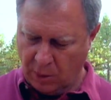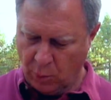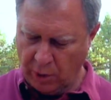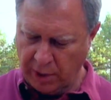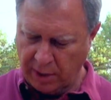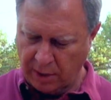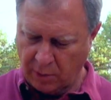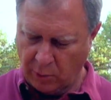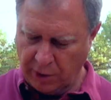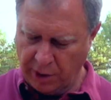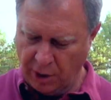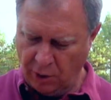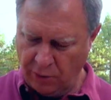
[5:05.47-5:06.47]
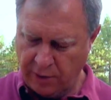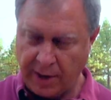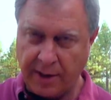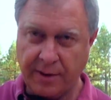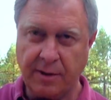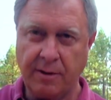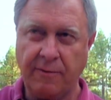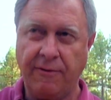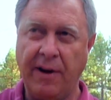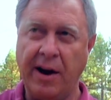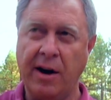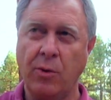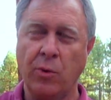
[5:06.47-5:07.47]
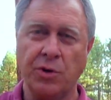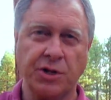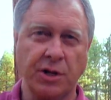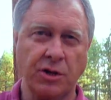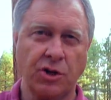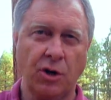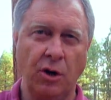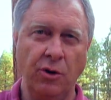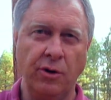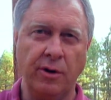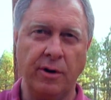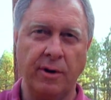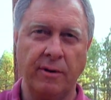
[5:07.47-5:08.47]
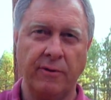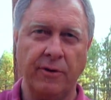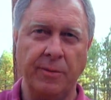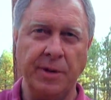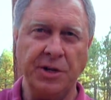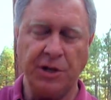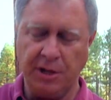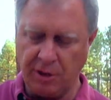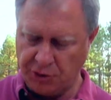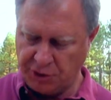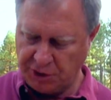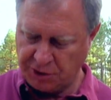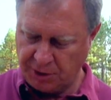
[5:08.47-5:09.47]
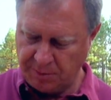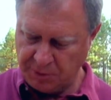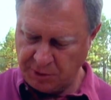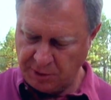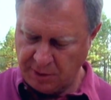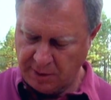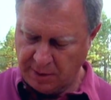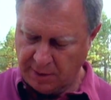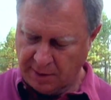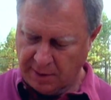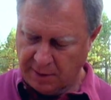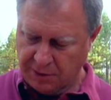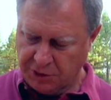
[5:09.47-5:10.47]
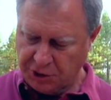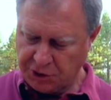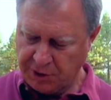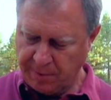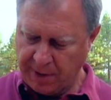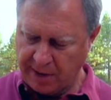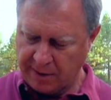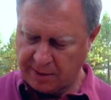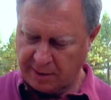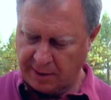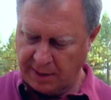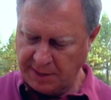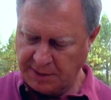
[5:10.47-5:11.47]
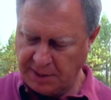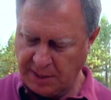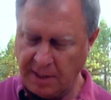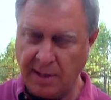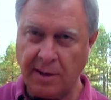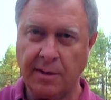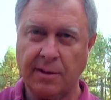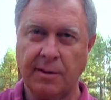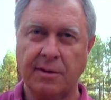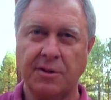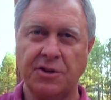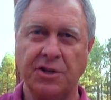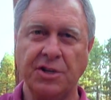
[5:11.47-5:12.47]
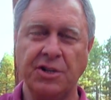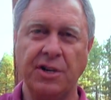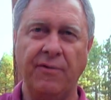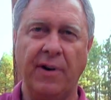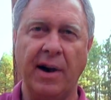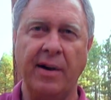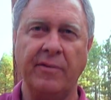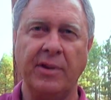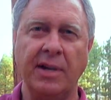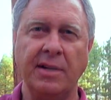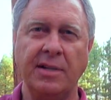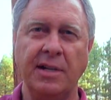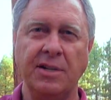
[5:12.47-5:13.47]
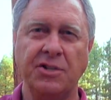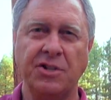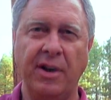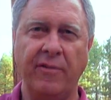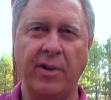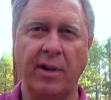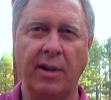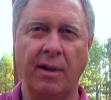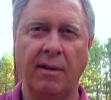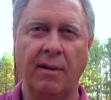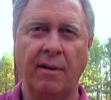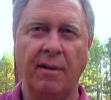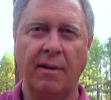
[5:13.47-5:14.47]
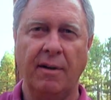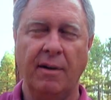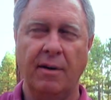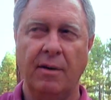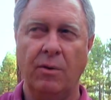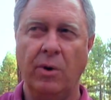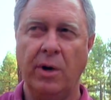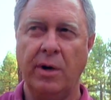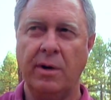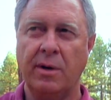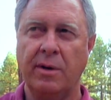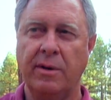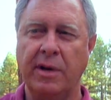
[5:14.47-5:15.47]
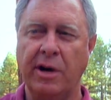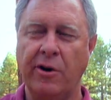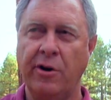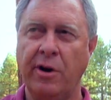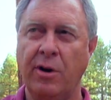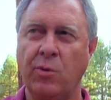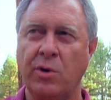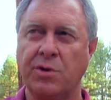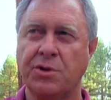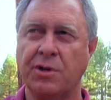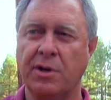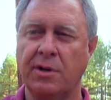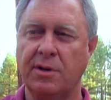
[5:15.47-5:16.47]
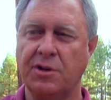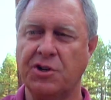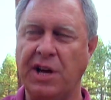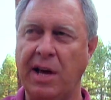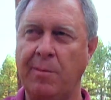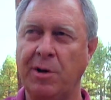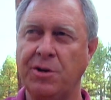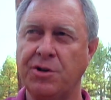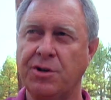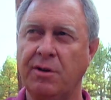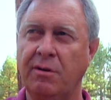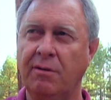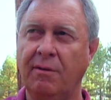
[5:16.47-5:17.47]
We know that fire was excluded from these ecosystems just about 1865 to 1870, when the area was established